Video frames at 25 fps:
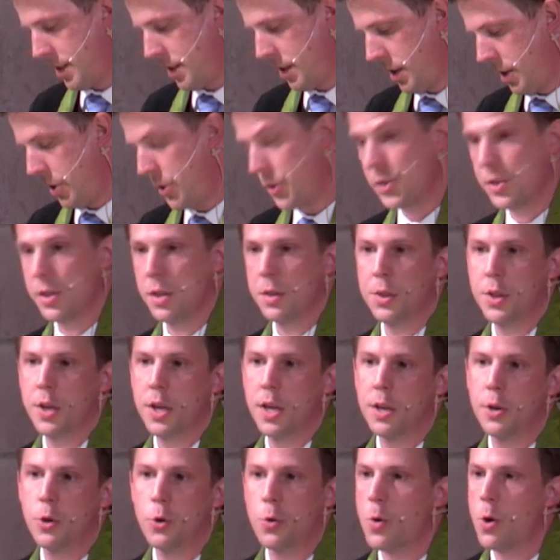Here's the
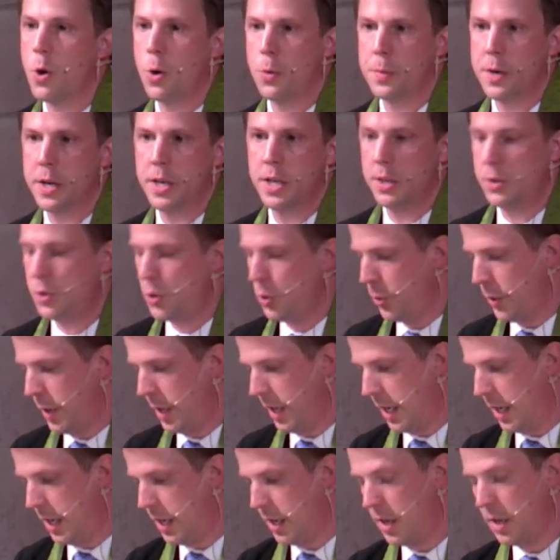thing you're already
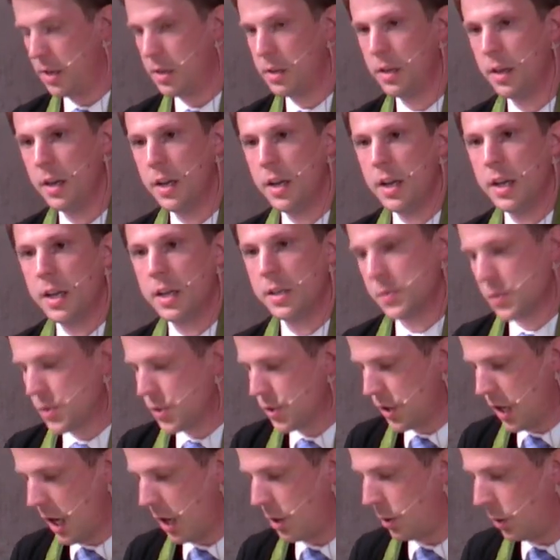doing it in, in
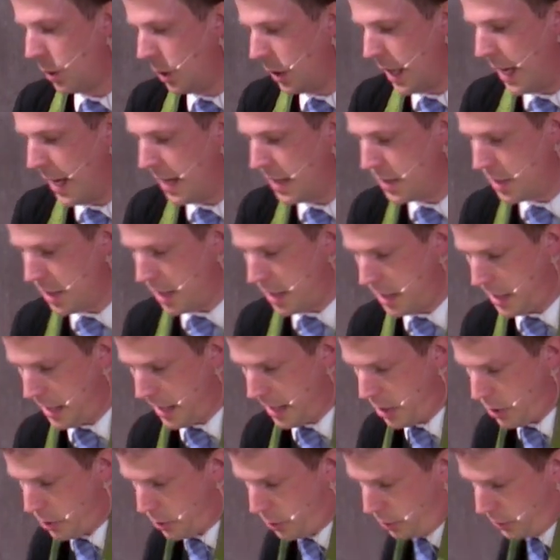subtle and
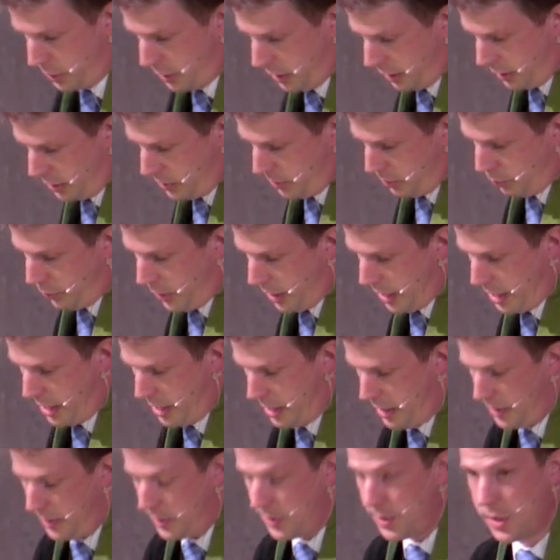unheralded
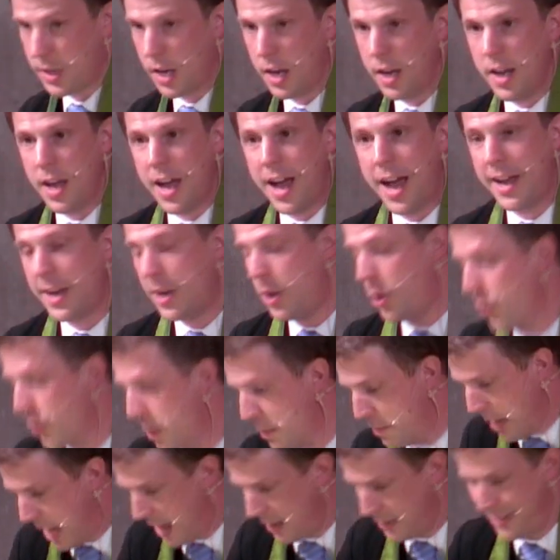ways. I hear
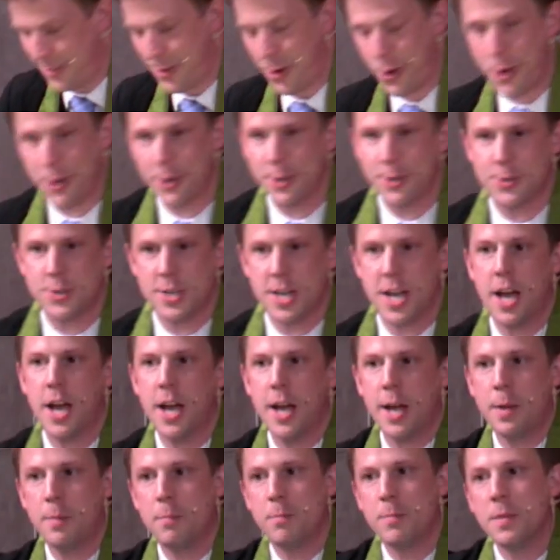about it all the
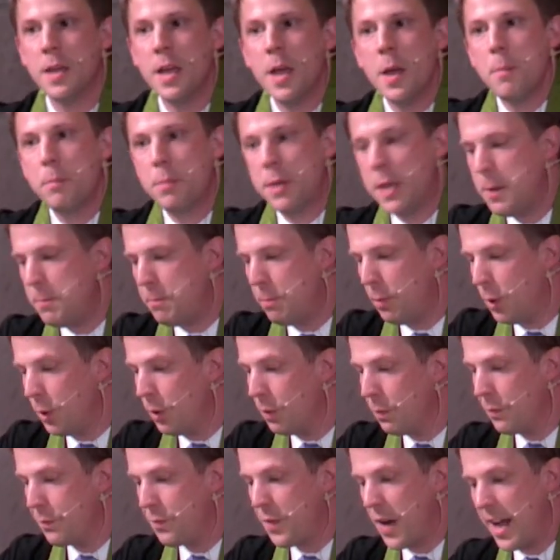time
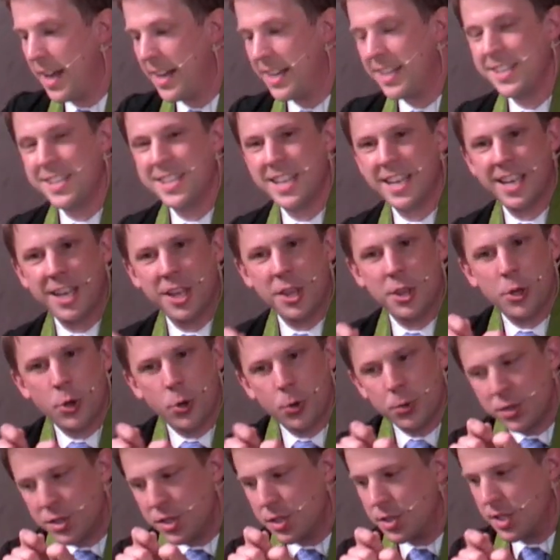people finding
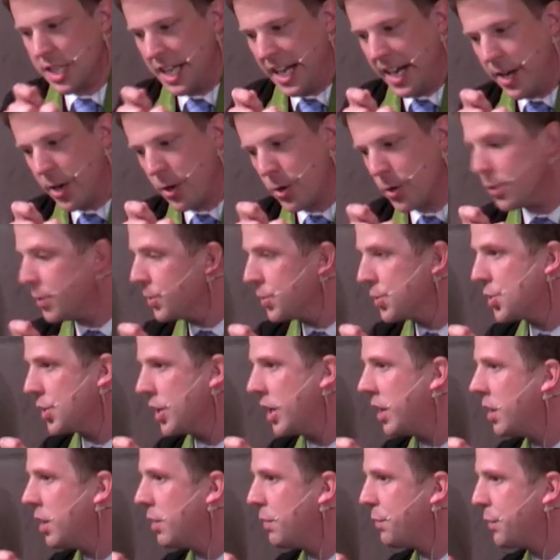those tears
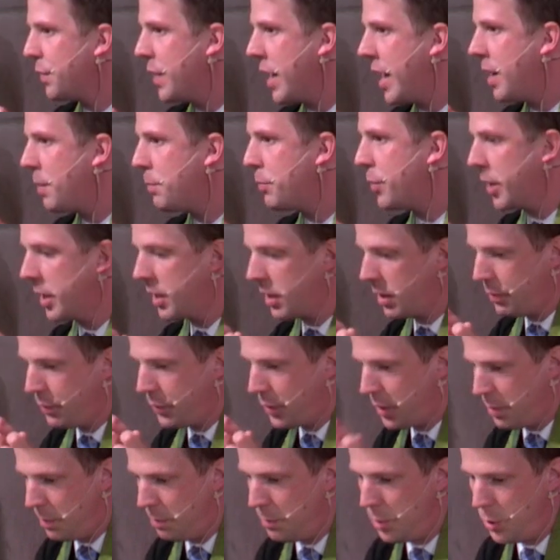in the fabric of
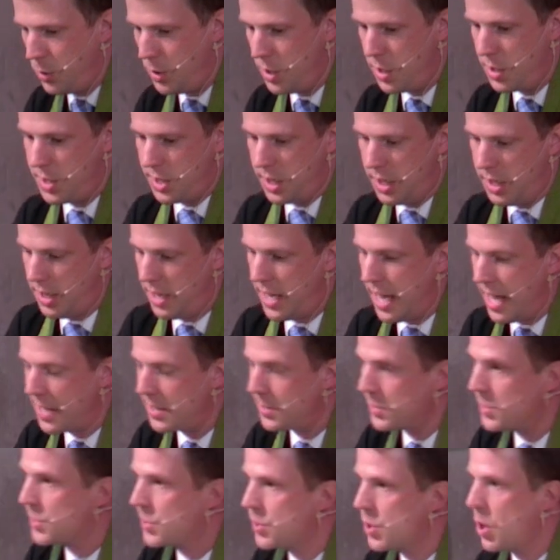community
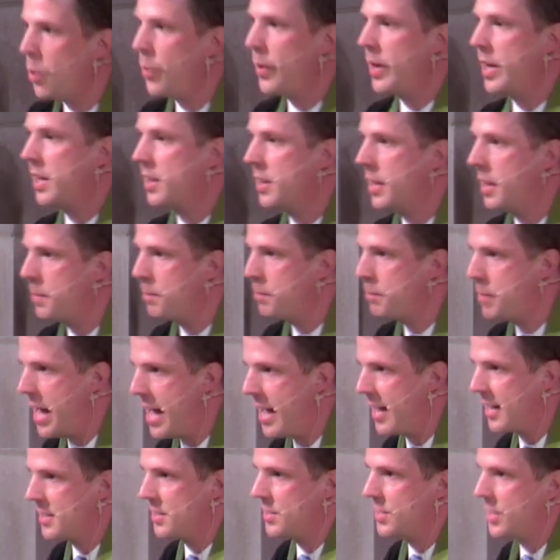and sewing them
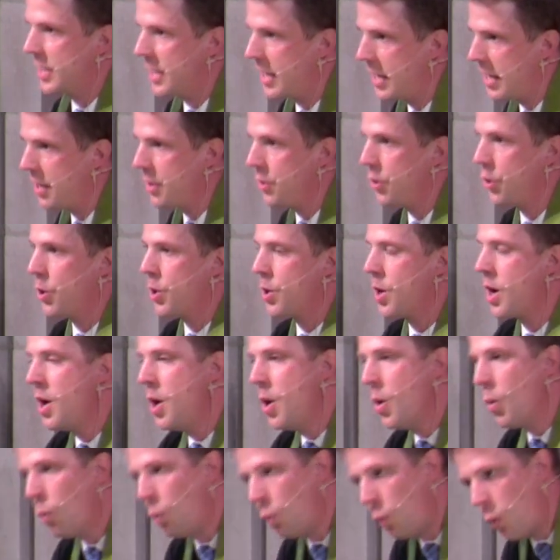back together
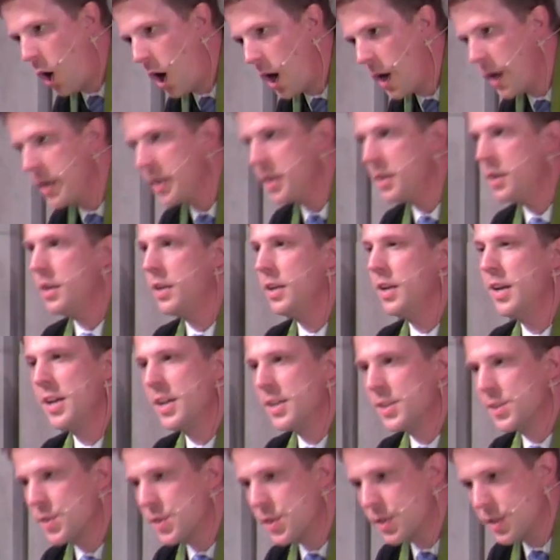one
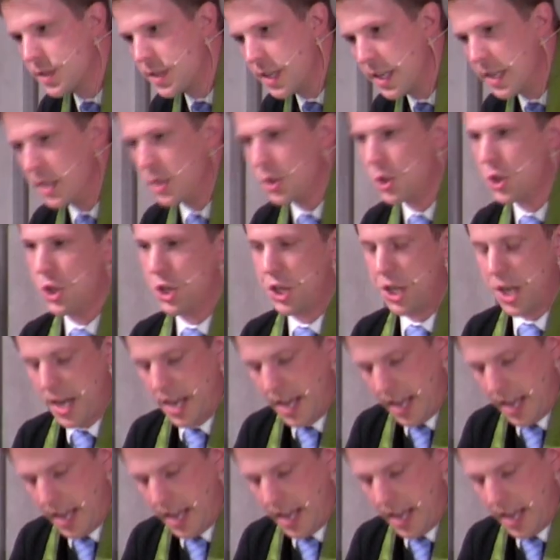stitch